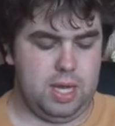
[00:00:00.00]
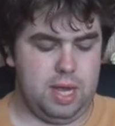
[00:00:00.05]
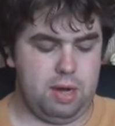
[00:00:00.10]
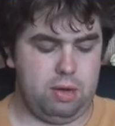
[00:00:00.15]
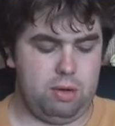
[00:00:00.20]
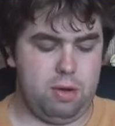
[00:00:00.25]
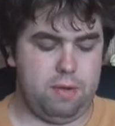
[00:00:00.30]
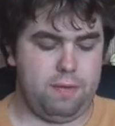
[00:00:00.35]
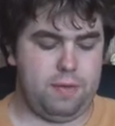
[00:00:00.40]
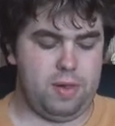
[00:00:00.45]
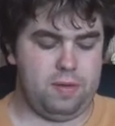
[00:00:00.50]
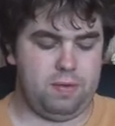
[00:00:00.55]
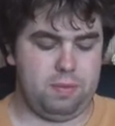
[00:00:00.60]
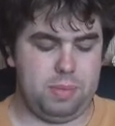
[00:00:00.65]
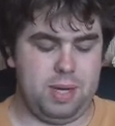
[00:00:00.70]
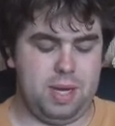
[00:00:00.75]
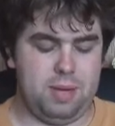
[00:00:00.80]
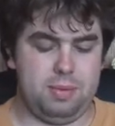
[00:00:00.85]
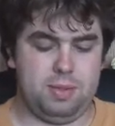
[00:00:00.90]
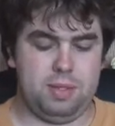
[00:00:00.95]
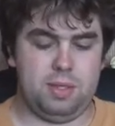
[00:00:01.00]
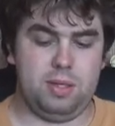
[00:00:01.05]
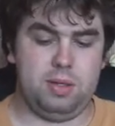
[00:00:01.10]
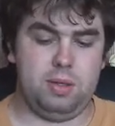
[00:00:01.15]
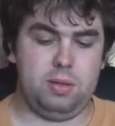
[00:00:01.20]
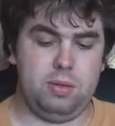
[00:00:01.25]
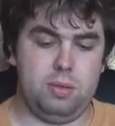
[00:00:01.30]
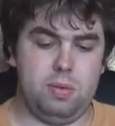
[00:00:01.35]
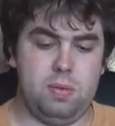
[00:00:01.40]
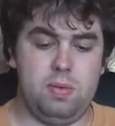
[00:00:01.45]
I don't know if I'll ever be able
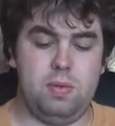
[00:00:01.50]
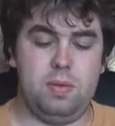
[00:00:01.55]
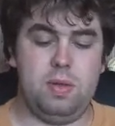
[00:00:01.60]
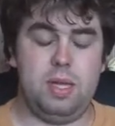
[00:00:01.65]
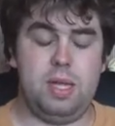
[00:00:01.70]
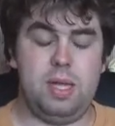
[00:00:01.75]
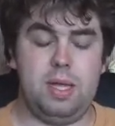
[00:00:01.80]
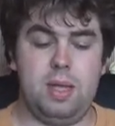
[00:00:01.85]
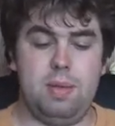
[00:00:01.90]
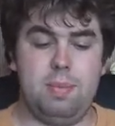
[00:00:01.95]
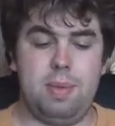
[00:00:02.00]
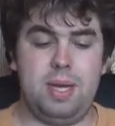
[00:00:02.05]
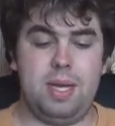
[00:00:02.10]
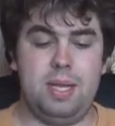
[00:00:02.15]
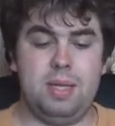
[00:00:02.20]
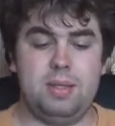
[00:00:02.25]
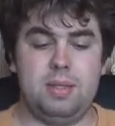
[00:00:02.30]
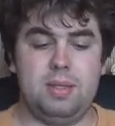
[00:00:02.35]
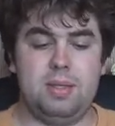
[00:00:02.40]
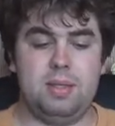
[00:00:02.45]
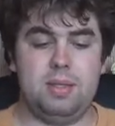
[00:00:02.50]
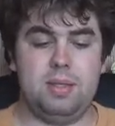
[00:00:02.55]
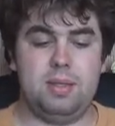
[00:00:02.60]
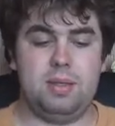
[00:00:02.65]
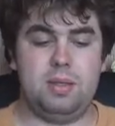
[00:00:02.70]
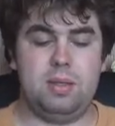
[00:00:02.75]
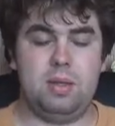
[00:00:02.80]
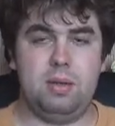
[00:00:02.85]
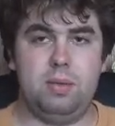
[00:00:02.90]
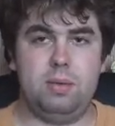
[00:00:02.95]
to. I
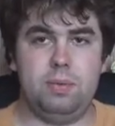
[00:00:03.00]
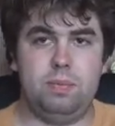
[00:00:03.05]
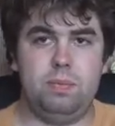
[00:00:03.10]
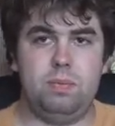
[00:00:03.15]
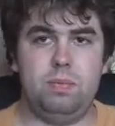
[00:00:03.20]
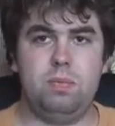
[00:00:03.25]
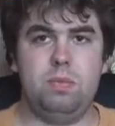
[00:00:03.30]
guess I'll